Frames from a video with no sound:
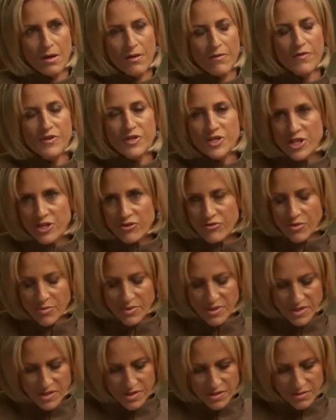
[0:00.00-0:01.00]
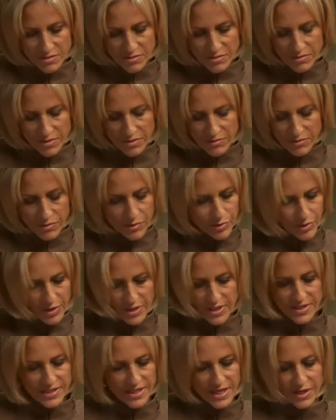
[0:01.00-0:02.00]
Virginia Roberts'
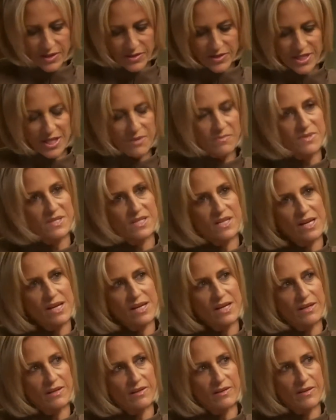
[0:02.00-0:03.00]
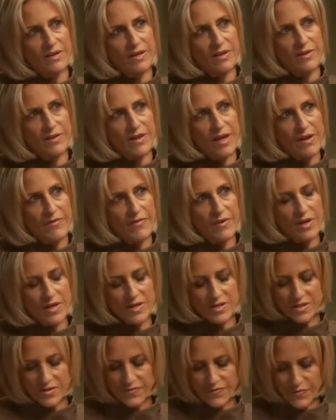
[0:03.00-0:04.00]
lawyers, legal team, say that they've
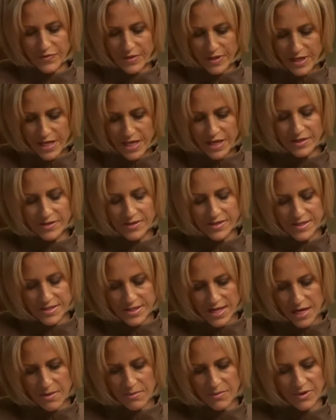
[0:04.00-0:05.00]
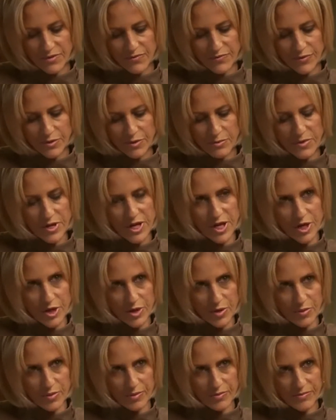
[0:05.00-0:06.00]
asked for a legal statement from
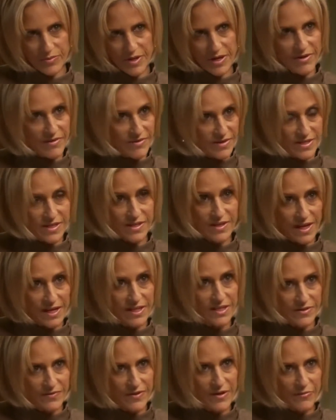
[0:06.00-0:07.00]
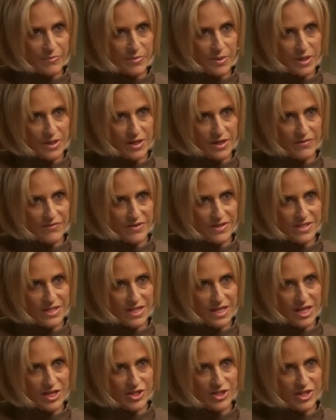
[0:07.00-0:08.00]
you. There is an active FBI
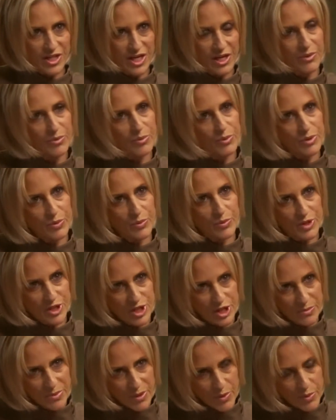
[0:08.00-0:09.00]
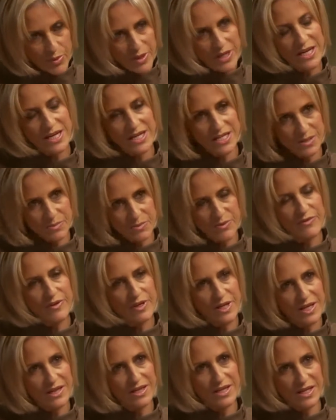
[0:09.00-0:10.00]
investigation now. Would you be willing to
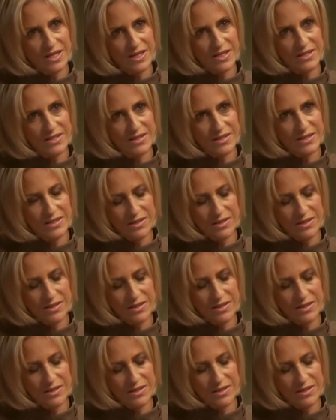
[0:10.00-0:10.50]
provide that?